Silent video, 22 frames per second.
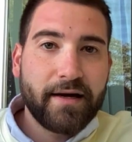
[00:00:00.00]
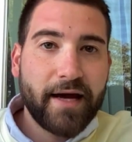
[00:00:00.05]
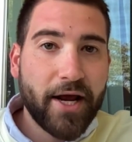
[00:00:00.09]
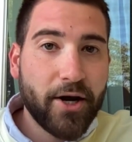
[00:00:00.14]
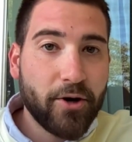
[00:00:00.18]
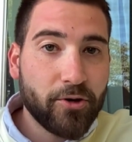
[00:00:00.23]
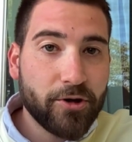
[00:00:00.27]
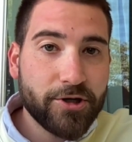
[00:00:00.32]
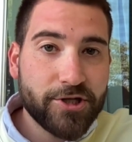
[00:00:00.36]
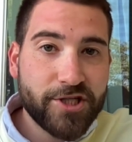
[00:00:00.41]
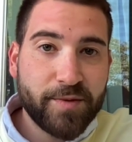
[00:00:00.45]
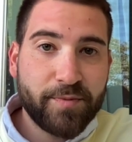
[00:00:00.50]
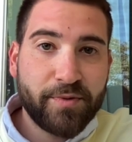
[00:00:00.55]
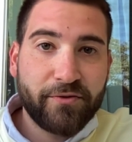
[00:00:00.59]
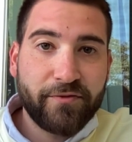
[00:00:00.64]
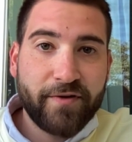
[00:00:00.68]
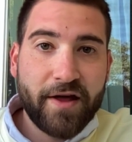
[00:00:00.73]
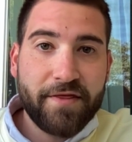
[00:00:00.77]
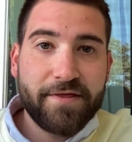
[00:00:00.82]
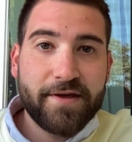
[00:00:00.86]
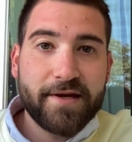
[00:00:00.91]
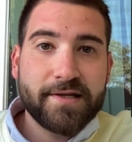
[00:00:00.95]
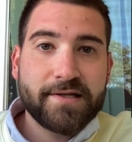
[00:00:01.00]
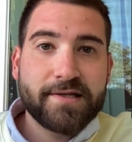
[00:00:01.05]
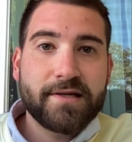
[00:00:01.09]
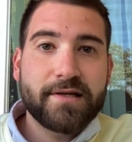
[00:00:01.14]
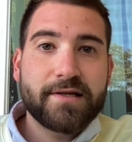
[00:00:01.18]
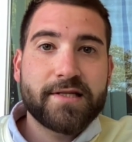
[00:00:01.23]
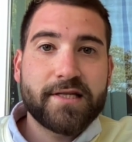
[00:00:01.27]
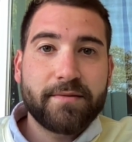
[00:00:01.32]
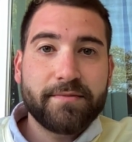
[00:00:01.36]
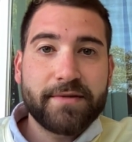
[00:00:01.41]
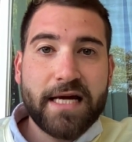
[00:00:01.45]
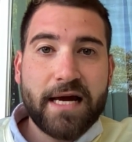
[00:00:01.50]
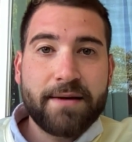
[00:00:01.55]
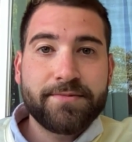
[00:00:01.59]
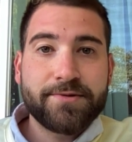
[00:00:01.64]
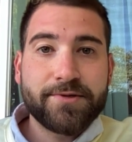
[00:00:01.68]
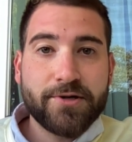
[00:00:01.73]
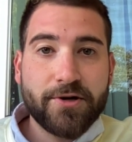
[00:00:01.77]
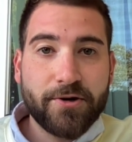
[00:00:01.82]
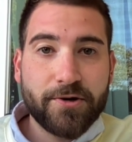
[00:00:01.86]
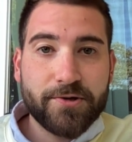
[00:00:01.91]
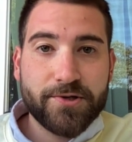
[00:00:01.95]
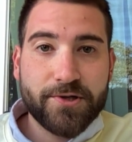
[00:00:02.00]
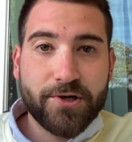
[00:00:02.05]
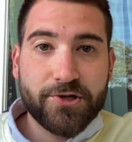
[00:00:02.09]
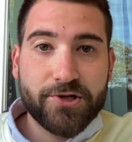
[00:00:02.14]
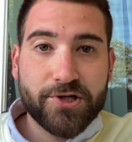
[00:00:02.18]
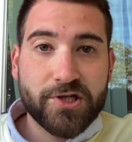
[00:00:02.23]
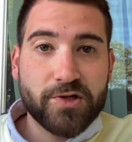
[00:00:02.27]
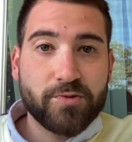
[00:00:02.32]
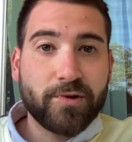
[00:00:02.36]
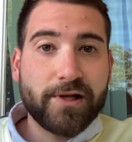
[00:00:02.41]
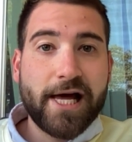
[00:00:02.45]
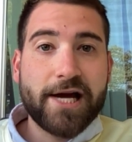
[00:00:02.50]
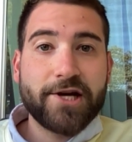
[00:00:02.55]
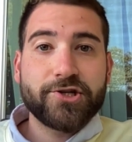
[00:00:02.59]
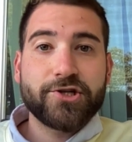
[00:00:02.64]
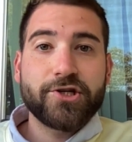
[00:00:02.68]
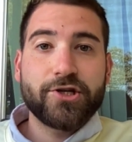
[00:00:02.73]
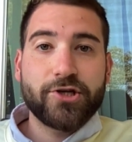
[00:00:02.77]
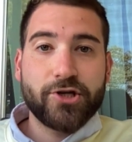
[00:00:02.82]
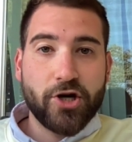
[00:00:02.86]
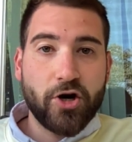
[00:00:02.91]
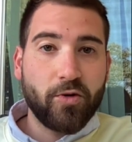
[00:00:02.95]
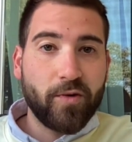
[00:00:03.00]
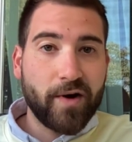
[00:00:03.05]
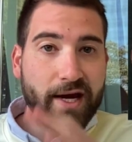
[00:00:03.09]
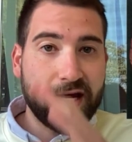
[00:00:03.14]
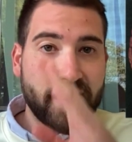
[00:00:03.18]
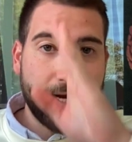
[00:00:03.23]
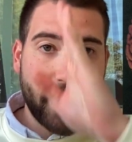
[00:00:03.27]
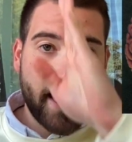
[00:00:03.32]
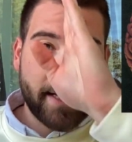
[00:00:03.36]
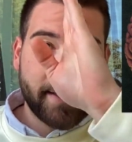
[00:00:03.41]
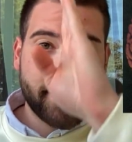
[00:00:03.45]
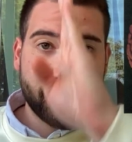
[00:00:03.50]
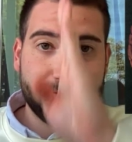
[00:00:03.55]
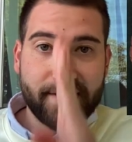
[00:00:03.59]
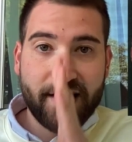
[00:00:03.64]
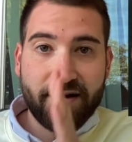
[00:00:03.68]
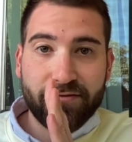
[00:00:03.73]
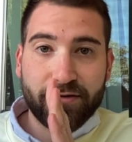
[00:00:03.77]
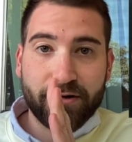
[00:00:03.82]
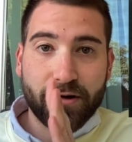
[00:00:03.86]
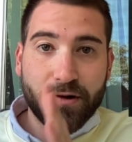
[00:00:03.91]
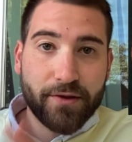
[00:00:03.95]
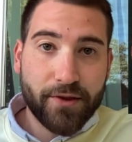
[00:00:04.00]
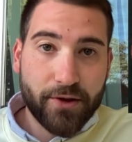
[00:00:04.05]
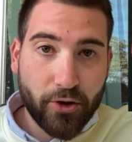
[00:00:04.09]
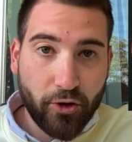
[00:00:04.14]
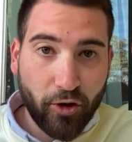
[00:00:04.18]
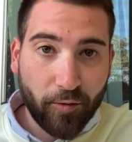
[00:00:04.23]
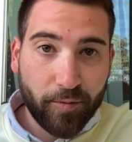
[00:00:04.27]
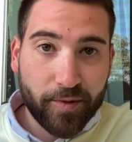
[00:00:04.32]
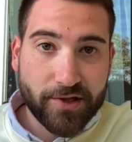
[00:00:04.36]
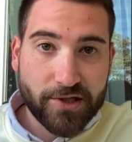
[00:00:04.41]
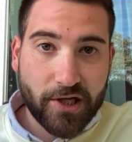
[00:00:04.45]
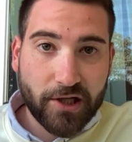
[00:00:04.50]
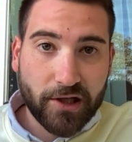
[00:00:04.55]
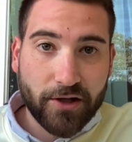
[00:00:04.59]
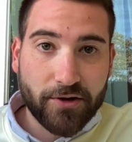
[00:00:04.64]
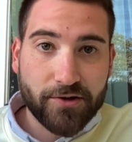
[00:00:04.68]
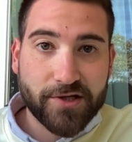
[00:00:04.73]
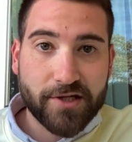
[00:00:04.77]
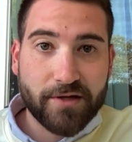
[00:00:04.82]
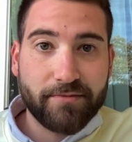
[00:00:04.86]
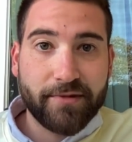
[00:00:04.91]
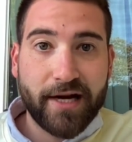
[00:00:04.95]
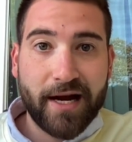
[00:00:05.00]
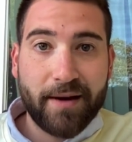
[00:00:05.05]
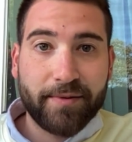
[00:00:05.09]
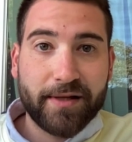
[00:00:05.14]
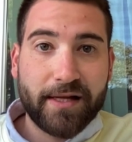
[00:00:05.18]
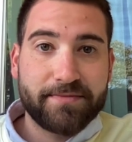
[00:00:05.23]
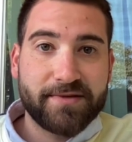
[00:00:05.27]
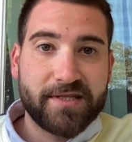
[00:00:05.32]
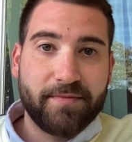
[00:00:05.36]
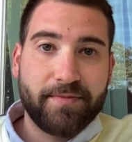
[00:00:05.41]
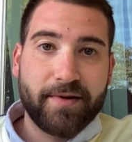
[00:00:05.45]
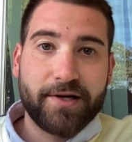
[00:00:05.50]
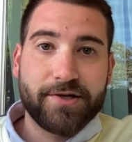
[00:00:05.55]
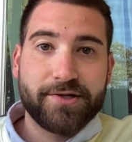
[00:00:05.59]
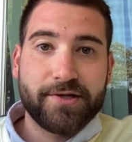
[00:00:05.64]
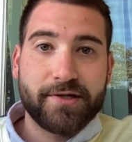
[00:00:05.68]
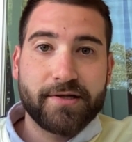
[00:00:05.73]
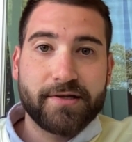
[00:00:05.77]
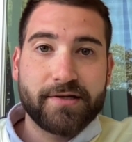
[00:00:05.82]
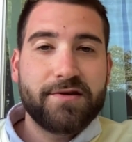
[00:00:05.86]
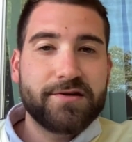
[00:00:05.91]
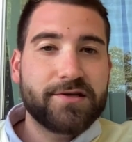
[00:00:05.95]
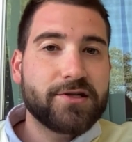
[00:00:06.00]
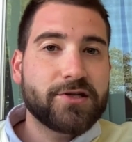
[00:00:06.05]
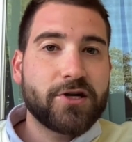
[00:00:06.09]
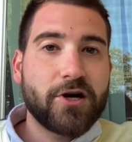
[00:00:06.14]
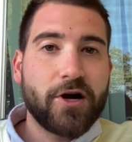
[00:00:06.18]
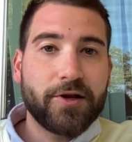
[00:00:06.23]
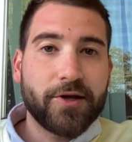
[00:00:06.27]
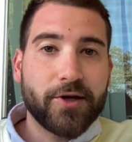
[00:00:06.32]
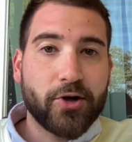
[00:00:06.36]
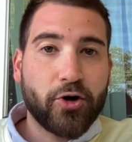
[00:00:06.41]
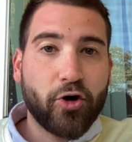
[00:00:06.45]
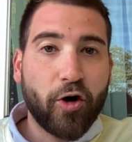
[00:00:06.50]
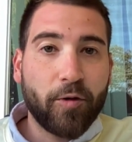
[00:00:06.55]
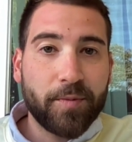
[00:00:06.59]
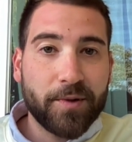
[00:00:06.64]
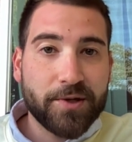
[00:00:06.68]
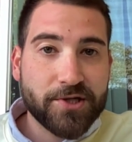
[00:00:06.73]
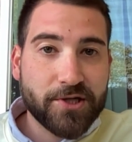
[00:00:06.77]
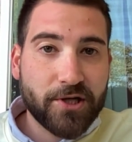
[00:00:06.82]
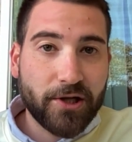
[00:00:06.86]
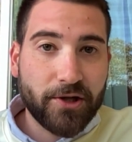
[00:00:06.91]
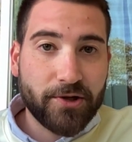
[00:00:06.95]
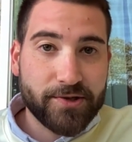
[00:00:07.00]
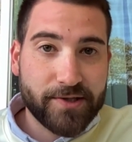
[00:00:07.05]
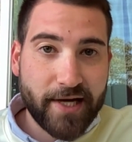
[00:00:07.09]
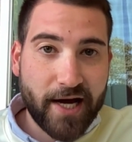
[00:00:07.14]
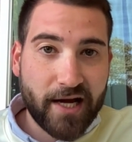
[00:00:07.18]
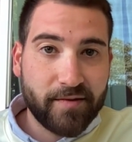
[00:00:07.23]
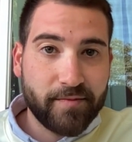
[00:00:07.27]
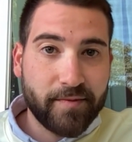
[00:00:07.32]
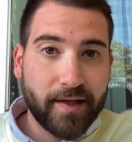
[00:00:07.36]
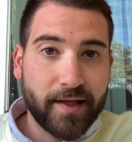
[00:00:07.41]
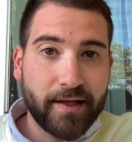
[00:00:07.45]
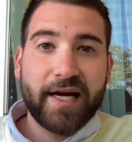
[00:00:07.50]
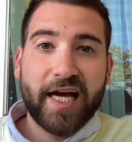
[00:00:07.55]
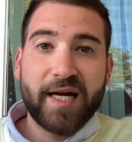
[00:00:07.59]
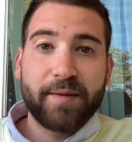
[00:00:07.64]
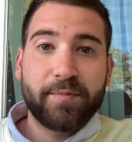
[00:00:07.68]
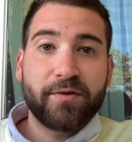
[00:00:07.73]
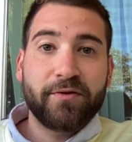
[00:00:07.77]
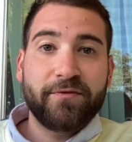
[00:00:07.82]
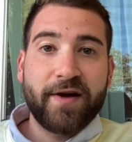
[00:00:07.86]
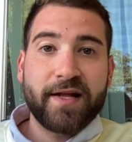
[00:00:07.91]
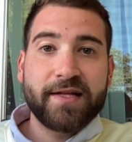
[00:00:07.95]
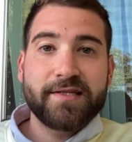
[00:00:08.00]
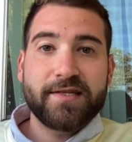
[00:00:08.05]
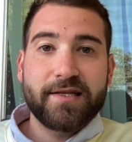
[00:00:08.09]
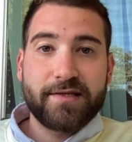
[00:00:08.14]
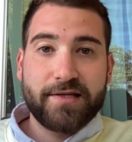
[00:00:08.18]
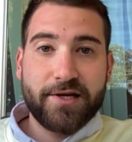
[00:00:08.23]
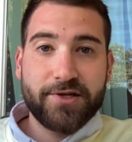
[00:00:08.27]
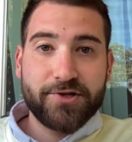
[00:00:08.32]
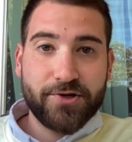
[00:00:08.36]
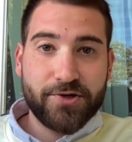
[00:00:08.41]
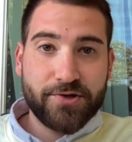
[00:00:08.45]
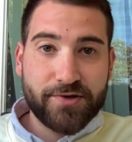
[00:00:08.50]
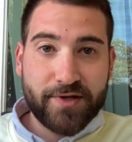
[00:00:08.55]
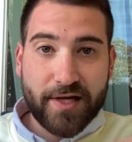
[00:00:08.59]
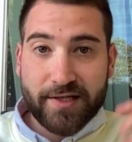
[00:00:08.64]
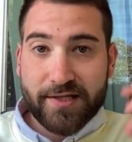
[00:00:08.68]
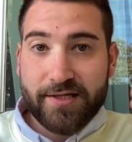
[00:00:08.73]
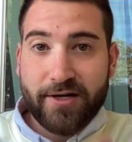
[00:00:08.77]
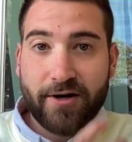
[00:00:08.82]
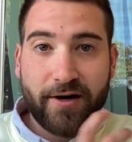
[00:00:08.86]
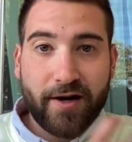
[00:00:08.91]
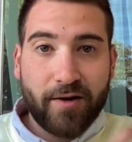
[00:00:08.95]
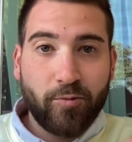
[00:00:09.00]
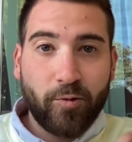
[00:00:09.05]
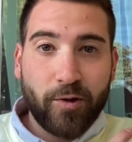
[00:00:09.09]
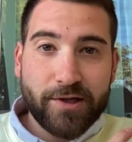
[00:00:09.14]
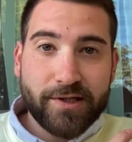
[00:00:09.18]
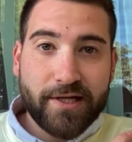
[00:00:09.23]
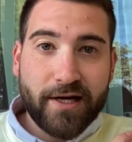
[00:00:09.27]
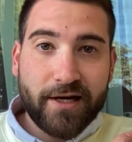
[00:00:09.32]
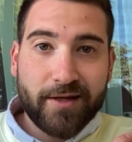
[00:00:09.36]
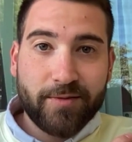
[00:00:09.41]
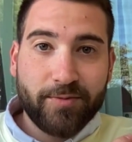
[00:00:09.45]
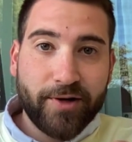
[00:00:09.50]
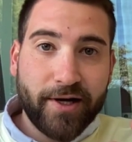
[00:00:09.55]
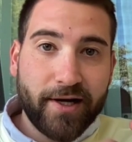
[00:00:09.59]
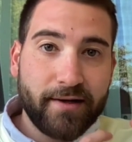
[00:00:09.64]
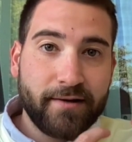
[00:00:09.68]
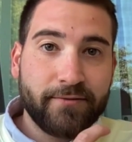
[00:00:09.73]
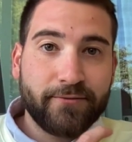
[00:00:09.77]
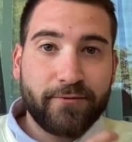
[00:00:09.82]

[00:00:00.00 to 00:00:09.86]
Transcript: In order to prevent this, sometimes neurosurgeons will actually go in and sever the corpus callosum in epilepsy patients. This is called a corpus callosotomy, and it prevents the seizures that start on one side of the brain